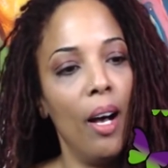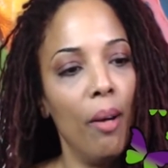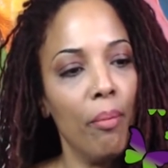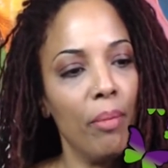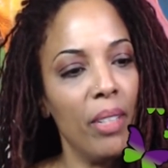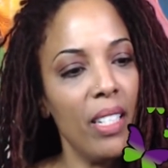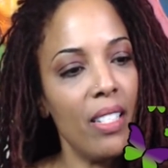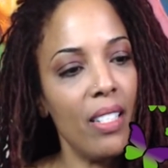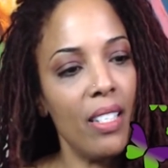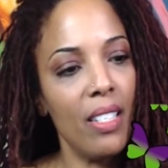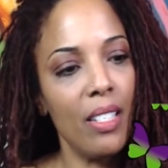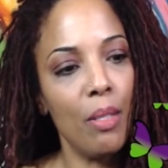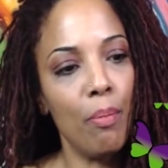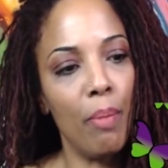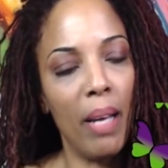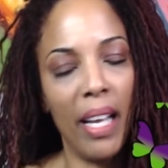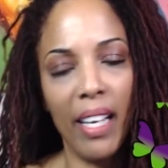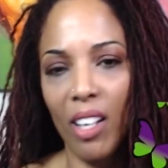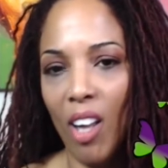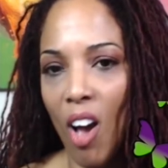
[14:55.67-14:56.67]
This is
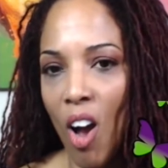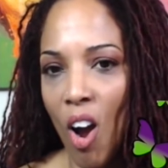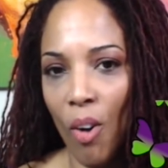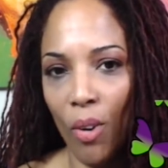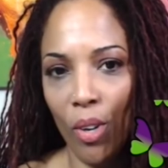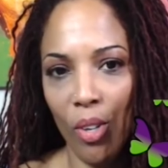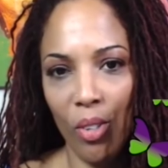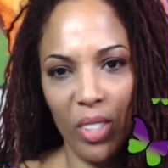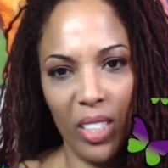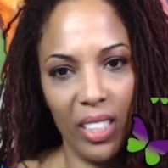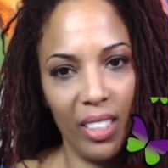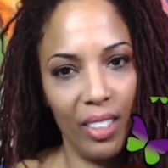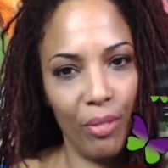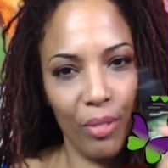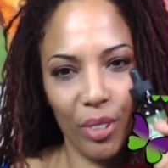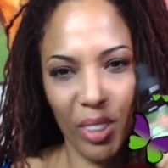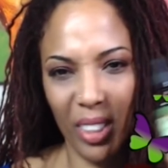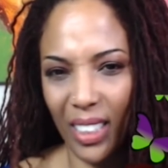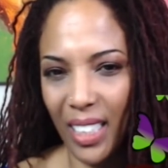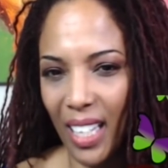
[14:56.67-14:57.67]
bay laurel, good
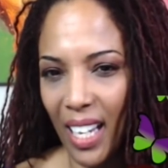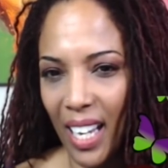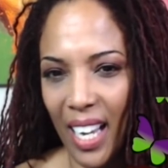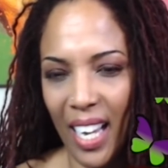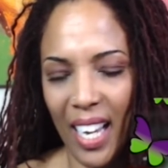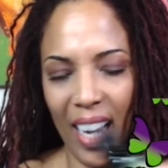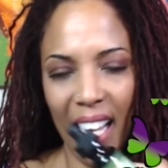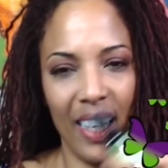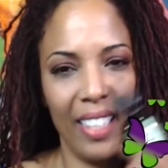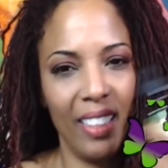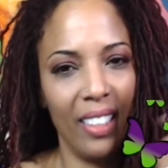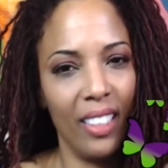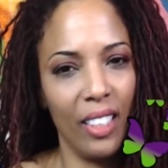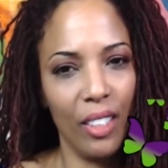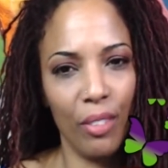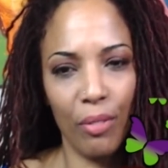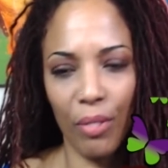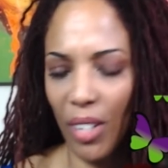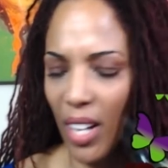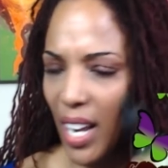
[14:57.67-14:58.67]
for skin,
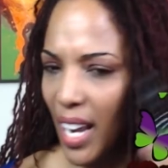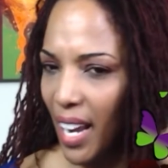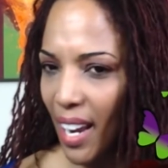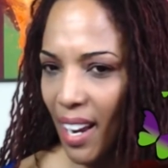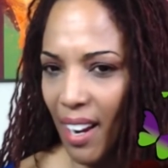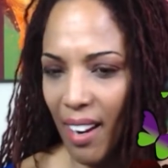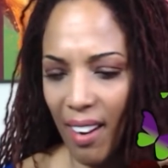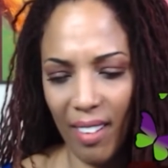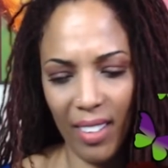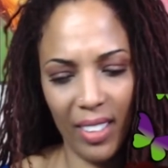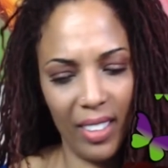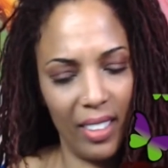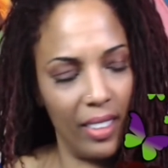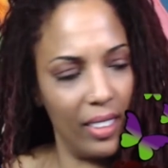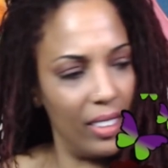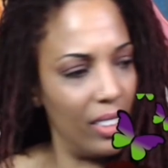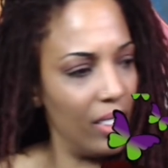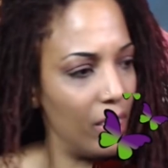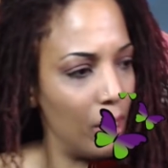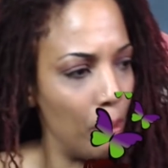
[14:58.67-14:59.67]
good for hair,
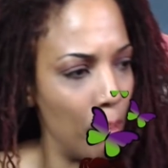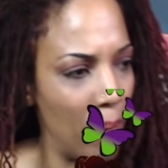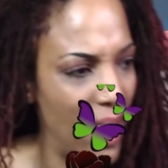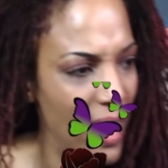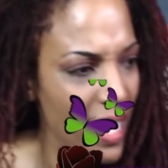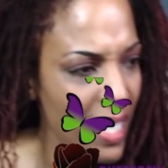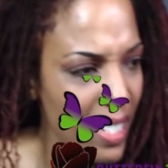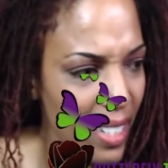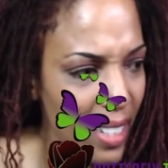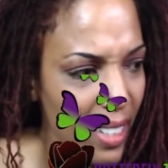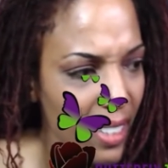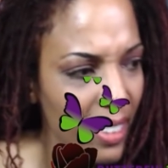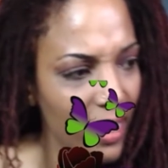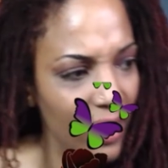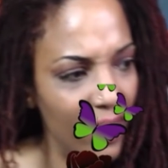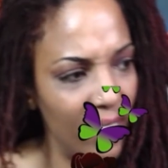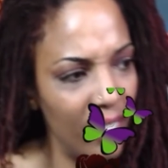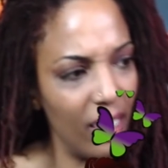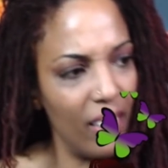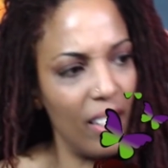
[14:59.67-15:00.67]
just amazing.
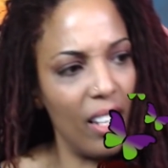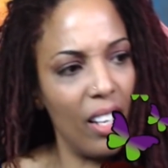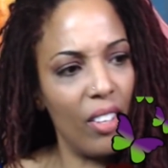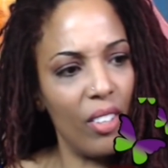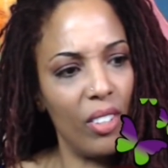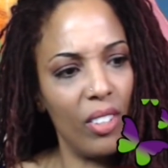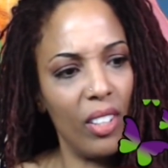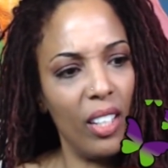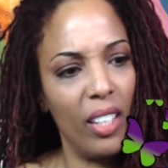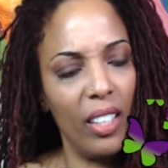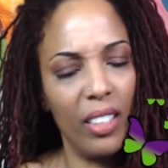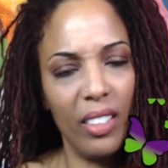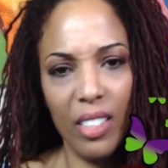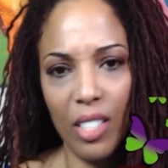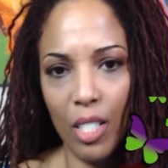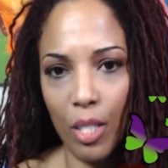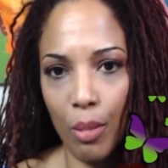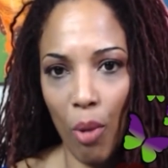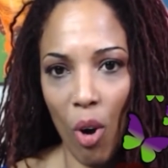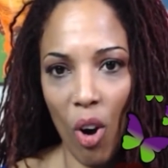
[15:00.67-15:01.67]
This is another, this
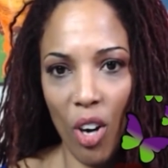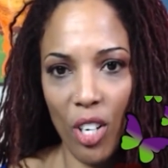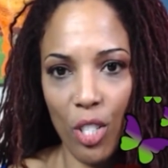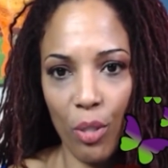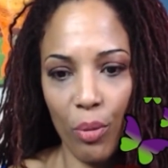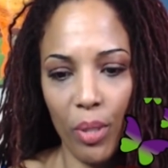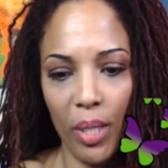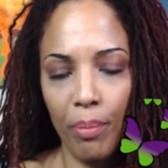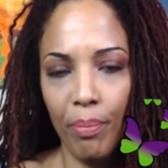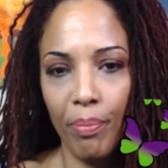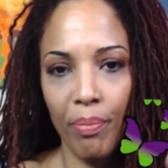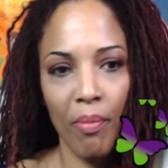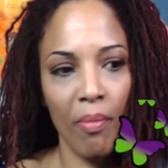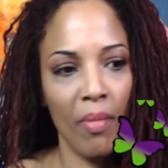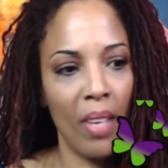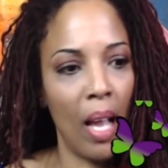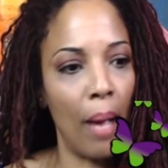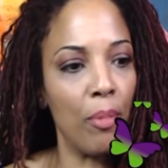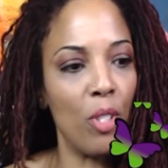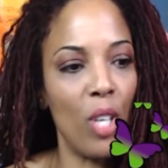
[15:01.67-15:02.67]
is marjoram.
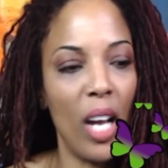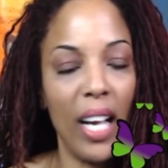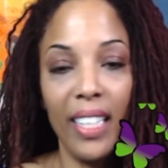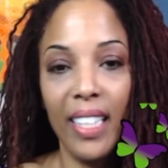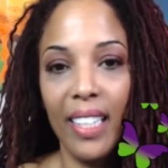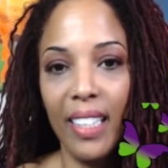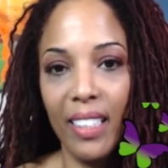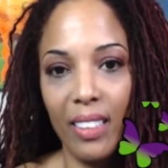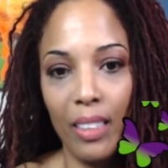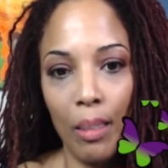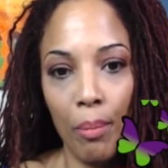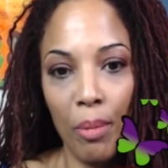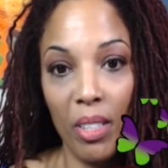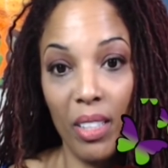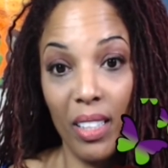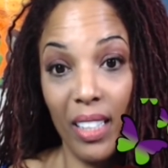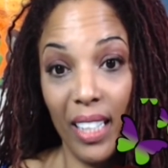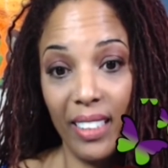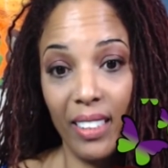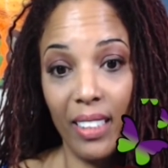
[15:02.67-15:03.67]
I'm trying to get some of the
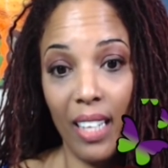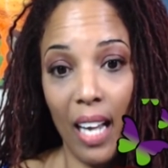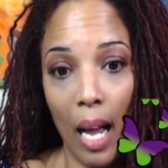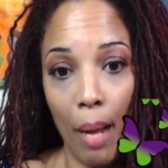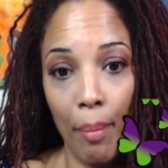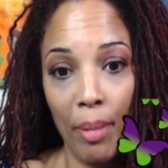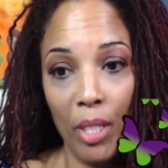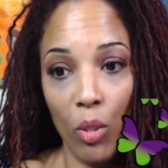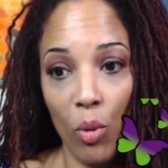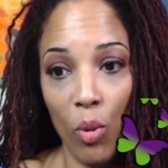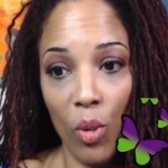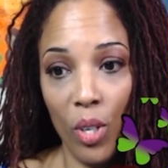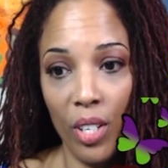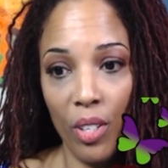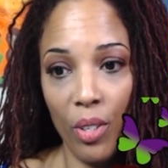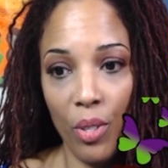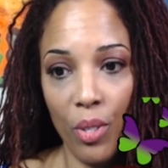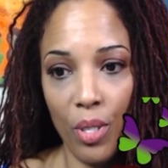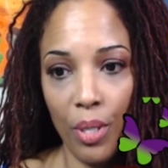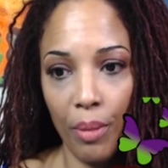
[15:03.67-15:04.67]
less common
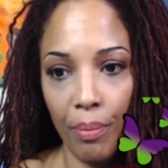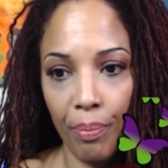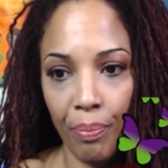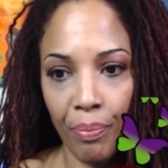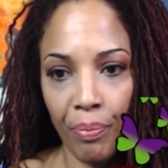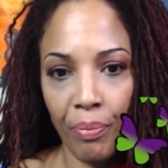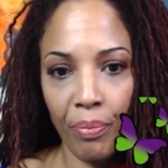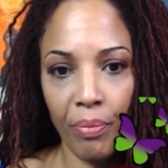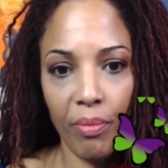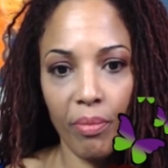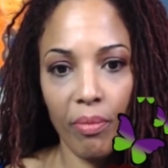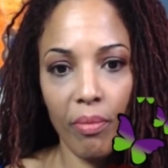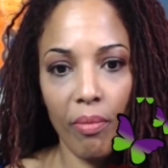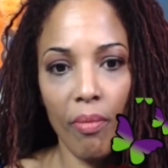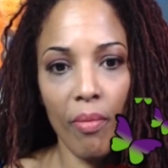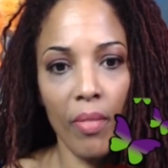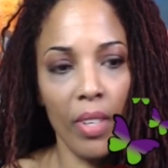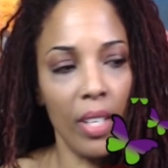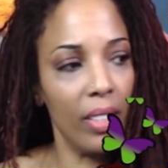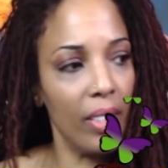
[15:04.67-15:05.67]
oils
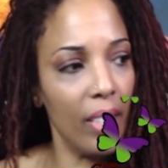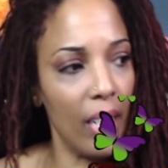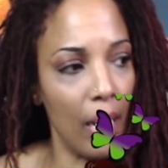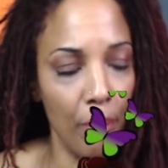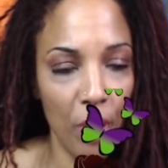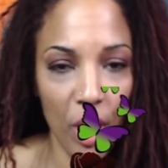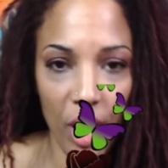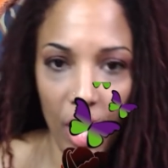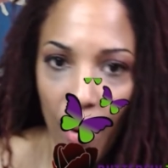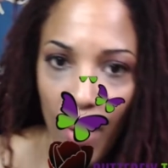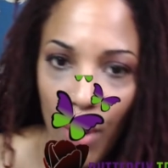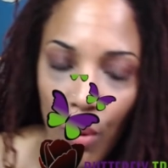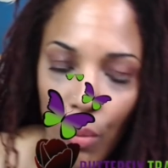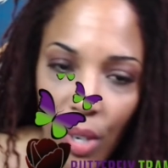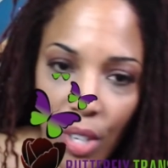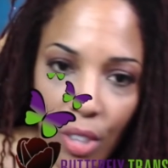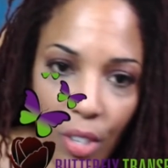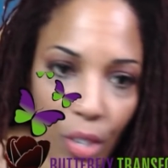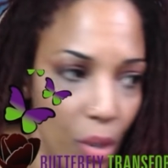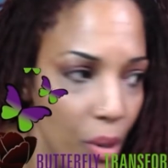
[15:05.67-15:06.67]
that I'm sharing
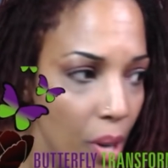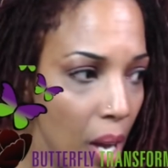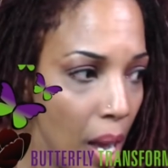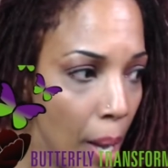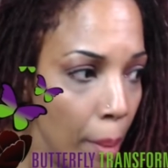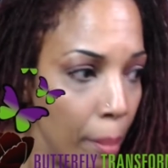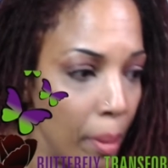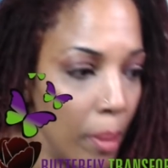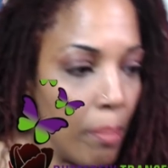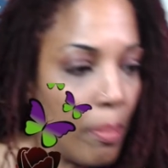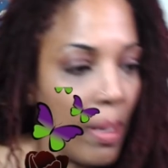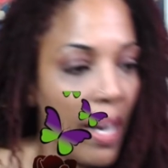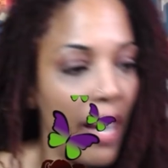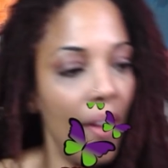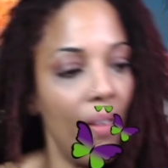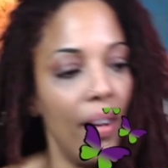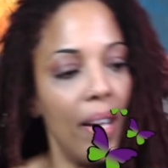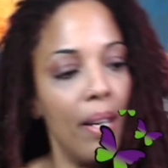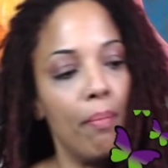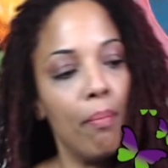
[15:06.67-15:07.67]
with you, but
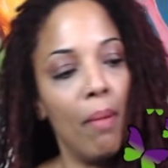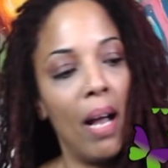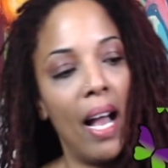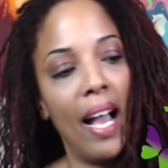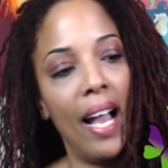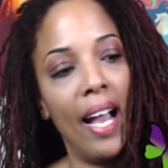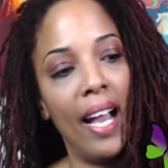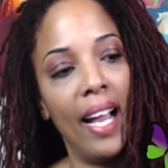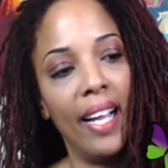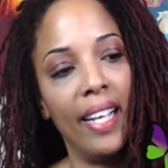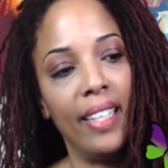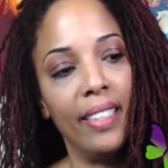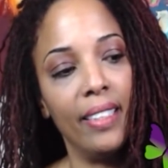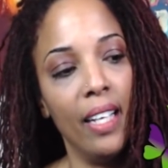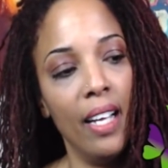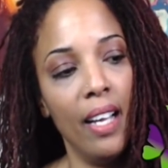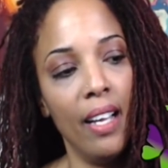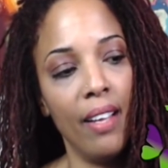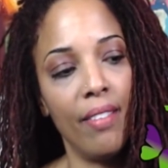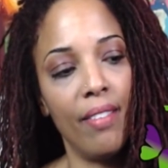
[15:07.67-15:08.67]
bear in mind
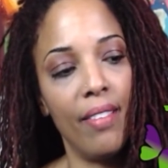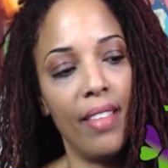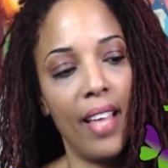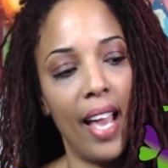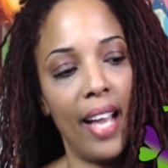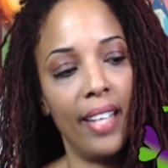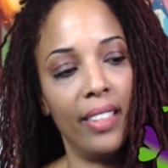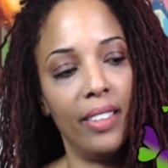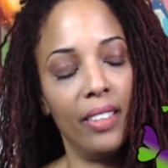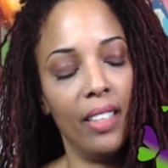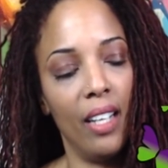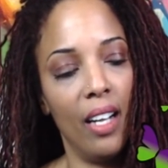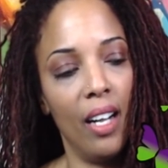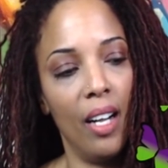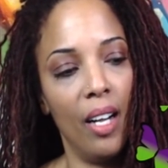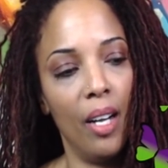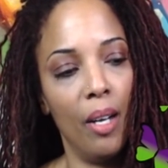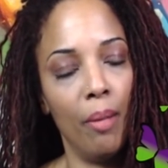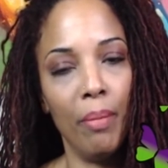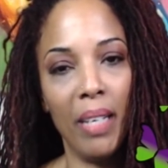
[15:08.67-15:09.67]
that
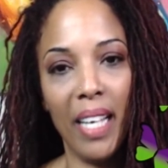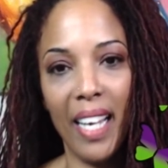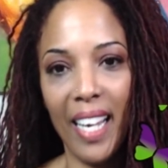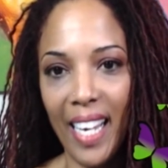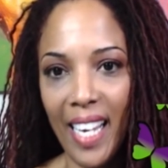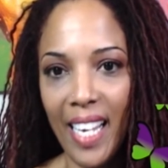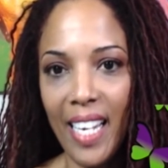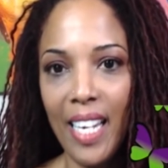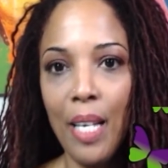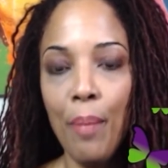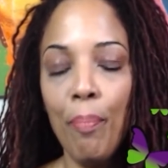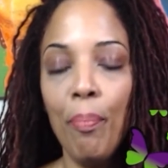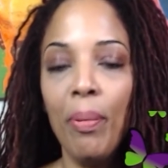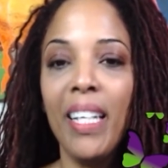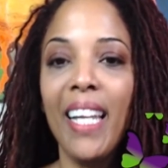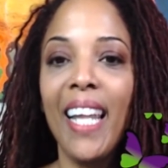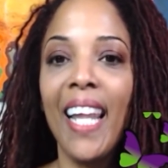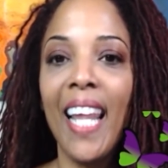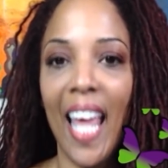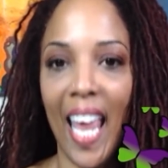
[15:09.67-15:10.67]
any
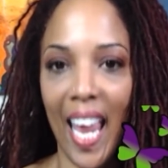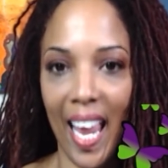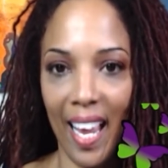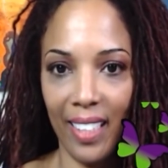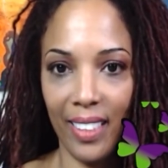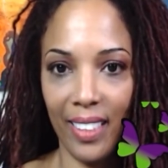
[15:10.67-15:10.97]
plant